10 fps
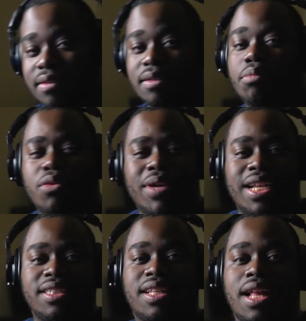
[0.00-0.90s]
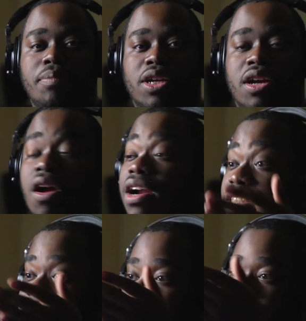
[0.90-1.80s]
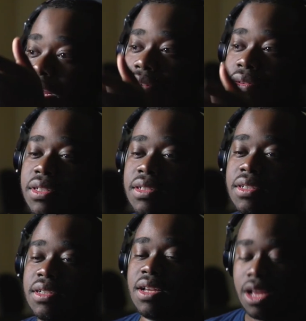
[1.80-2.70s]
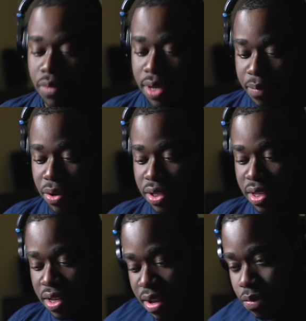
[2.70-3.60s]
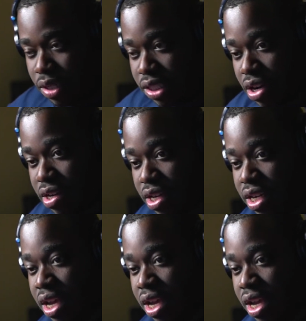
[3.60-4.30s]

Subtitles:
But we didn't stop the car. It just kept going. We turned it.